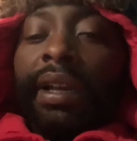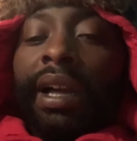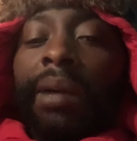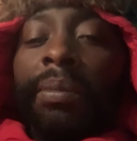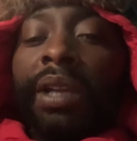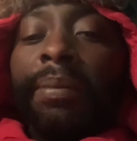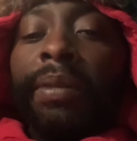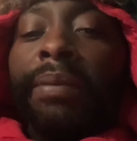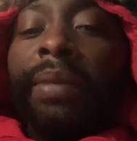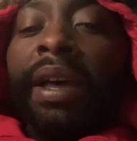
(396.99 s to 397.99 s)
I'd be at
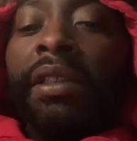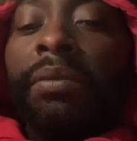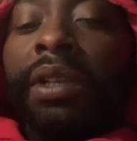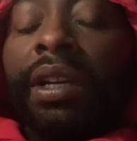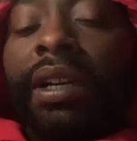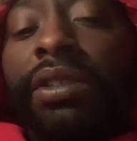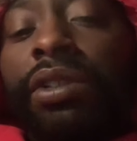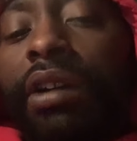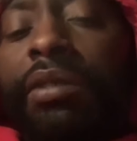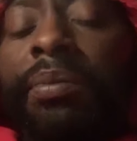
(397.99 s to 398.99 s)
Bed Bath and Beyond.
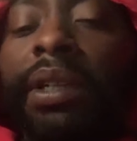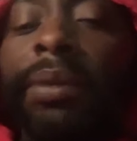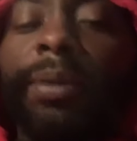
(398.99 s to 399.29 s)
So I was putting